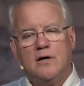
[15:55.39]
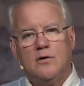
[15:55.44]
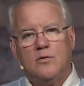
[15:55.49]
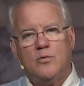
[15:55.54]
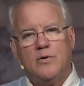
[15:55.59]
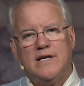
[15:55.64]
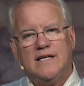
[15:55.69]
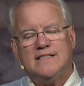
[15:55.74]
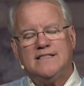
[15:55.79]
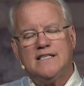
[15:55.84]

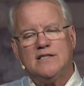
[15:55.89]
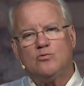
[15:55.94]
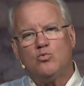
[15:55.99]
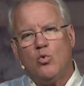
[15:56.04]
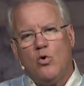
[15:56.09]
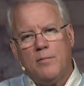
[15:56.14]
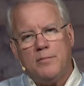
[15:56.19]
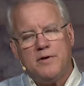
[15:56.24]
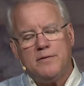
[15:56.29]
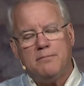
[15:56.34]
when he says,
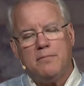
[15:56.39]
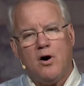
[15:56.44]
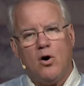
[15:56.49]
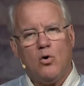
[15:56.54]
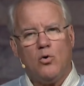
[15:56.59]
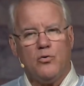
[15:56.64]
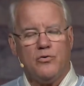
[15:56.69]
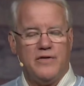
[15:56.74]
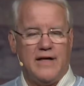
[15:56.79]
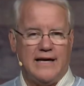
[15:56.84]
"Woman,
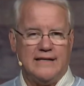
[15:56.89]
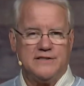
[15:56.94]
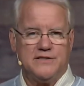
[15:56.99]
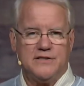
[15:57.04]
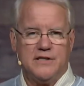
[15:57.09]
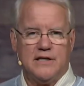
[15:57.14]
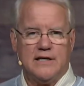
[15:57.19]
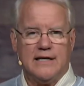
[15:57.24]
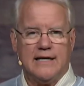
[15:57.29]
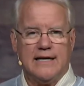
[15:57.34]
behold thy
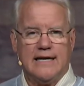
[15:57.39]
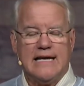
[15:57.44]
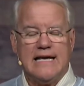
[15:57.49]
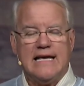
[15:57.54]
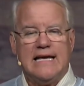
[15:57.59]
son."